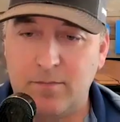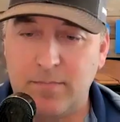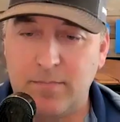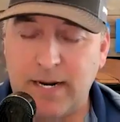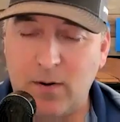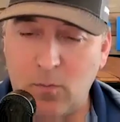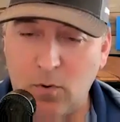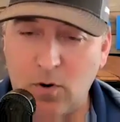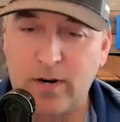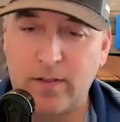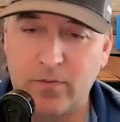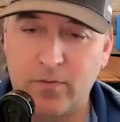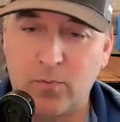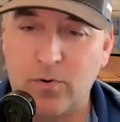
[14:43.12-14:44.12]
kind of
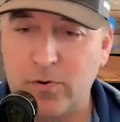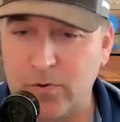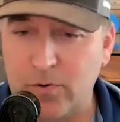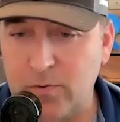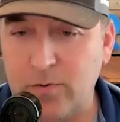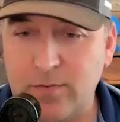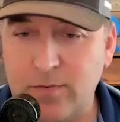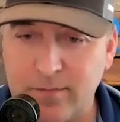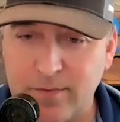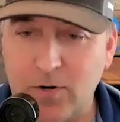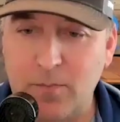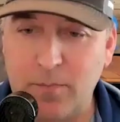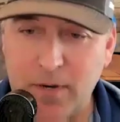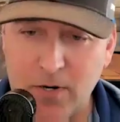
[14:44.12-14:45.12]
working through
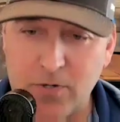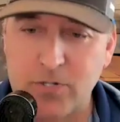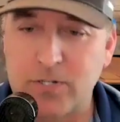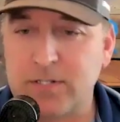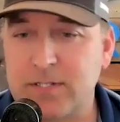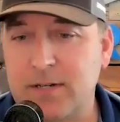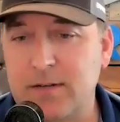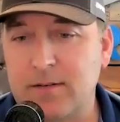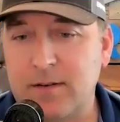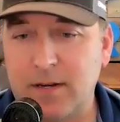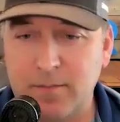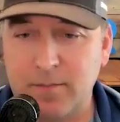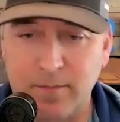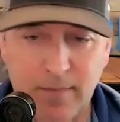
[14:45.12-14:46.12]
your emotions and
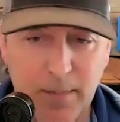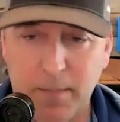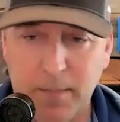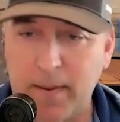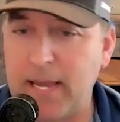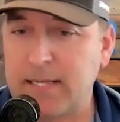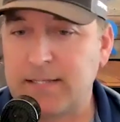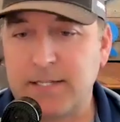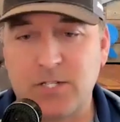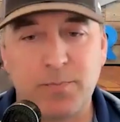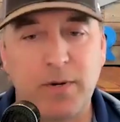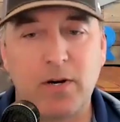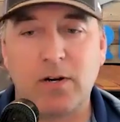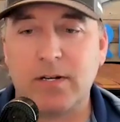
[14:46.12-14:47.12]
maybe past
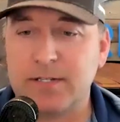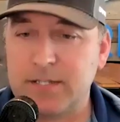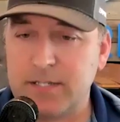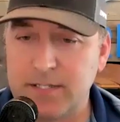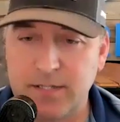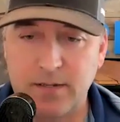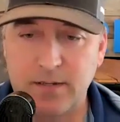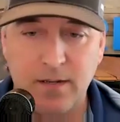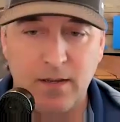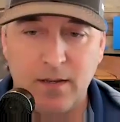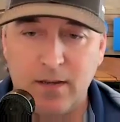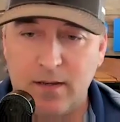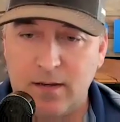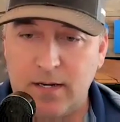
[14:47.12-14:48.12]
experiences
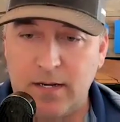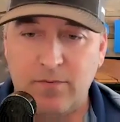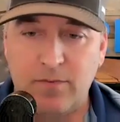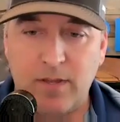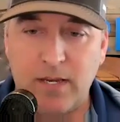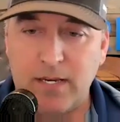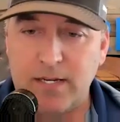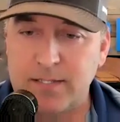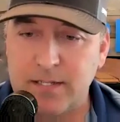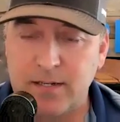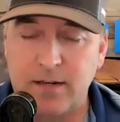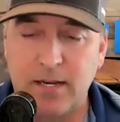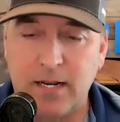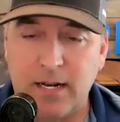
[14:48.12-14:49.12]
and things.
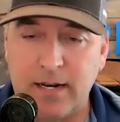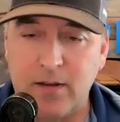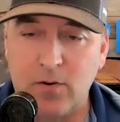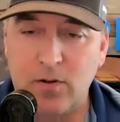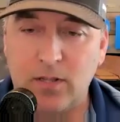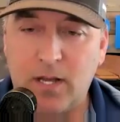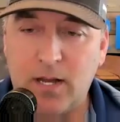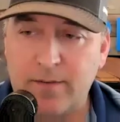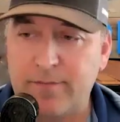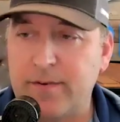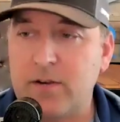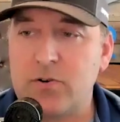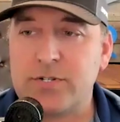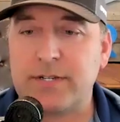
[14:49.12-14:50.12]
And I know a lot of
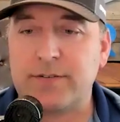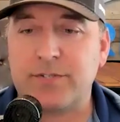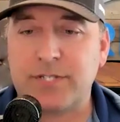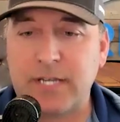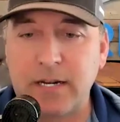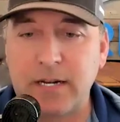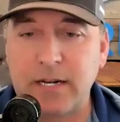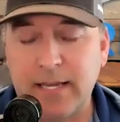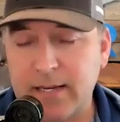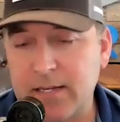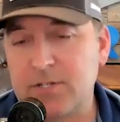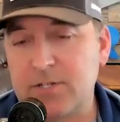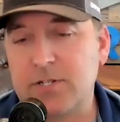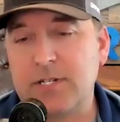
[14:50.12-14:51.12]
folks have sat at that
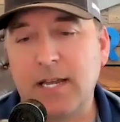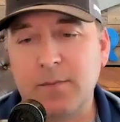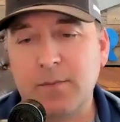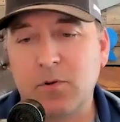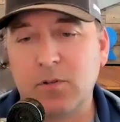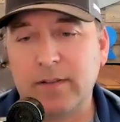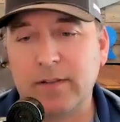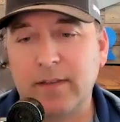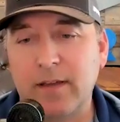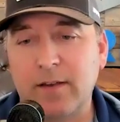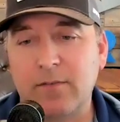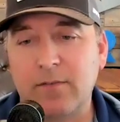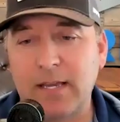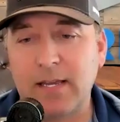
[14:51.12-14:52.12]
kitchen table
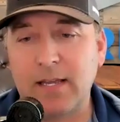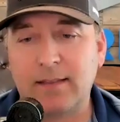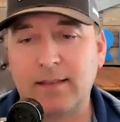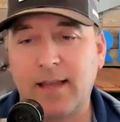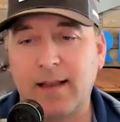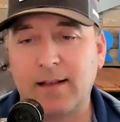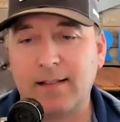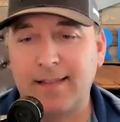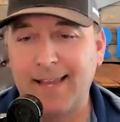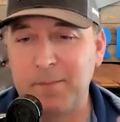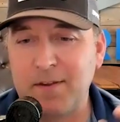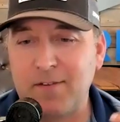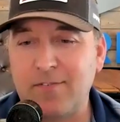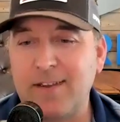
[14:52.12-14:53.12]
and they get that
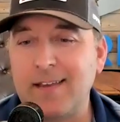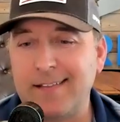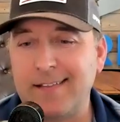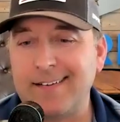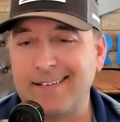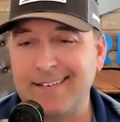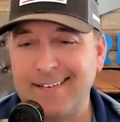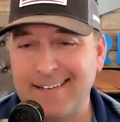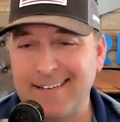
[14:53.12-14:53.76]
clammy feeling